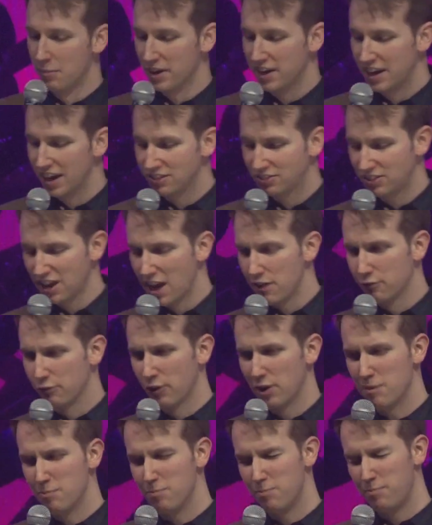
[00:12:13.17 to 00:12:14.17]
against
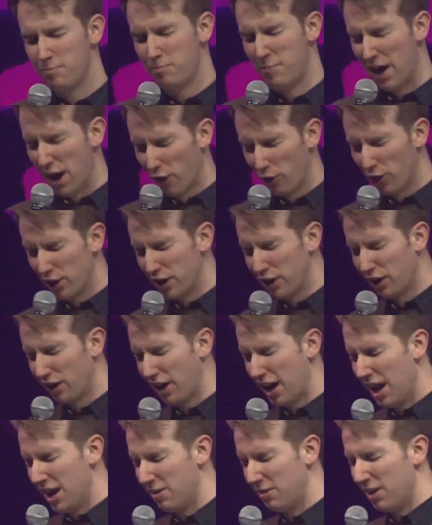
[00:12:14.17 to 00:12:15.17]
every barrier
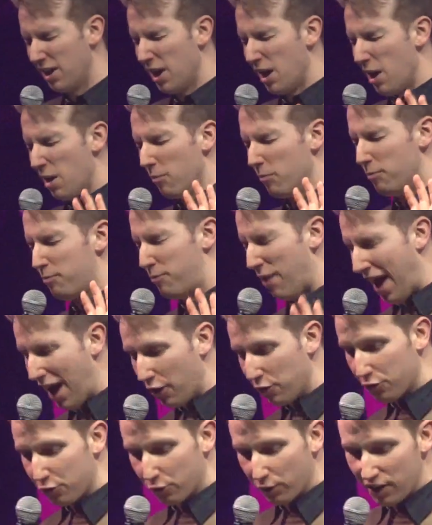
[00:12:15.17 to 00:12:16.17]
and
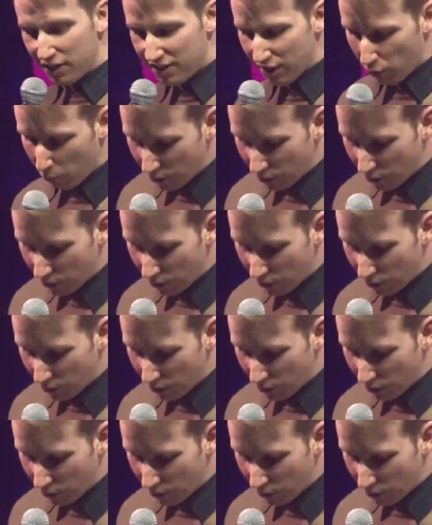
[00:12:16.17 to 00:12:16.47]
boundary that